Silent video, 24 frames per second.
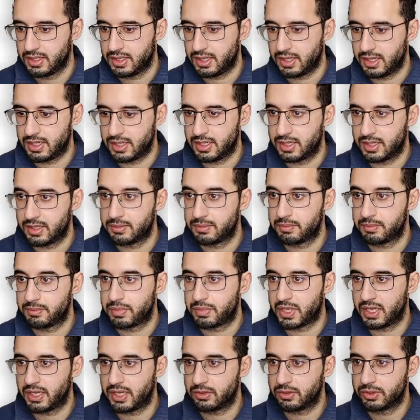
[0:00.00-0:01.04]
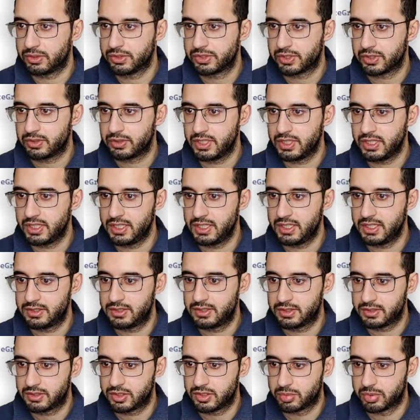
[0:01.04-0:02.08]
But I also need
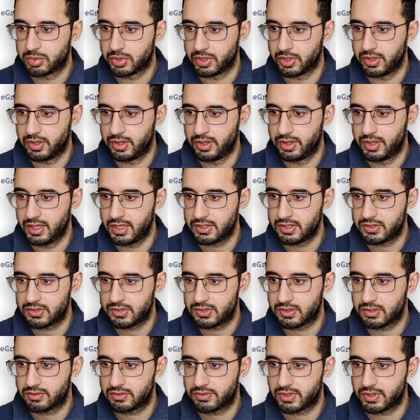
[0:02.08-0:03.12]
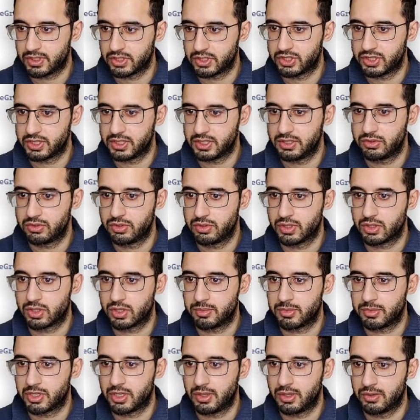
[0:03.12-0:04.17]
to put this function into a
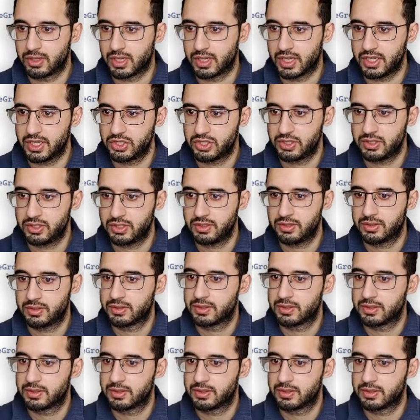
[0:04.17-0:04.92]
common location.